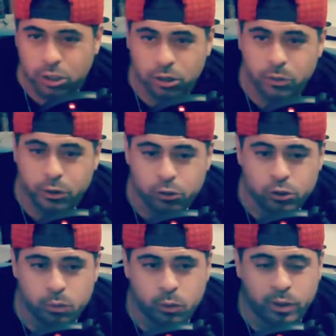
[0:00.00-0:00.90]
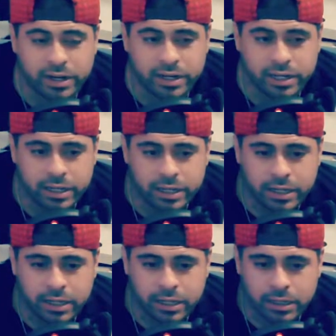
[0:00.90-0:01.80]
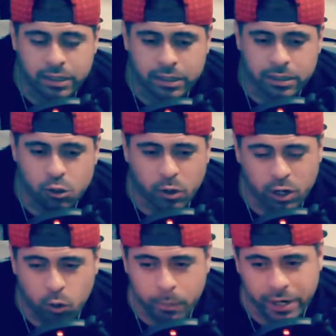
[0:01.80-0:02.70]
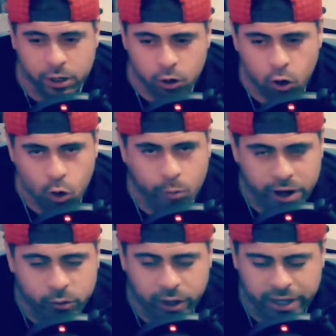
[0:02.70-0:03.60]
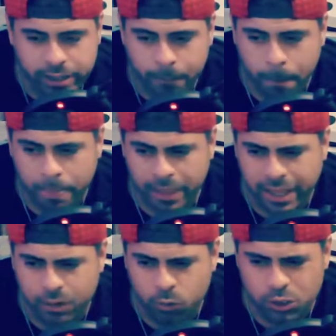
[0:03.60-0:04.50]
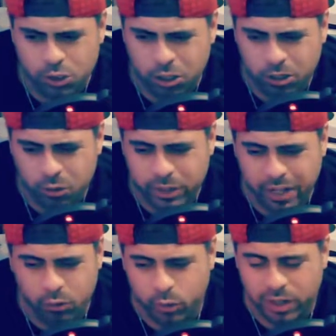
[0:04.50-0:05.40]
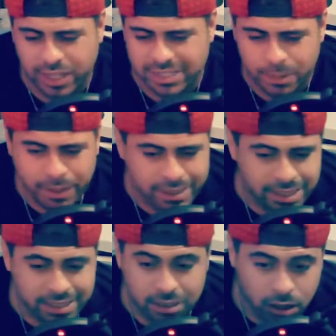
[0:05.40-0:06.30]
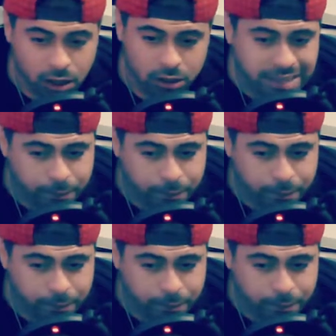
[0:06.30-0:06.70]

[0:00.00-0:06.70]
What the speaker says: doing YouTube, you wanna go big or go home right away. And once you start doing that, you realize, hey man, it takes a long time to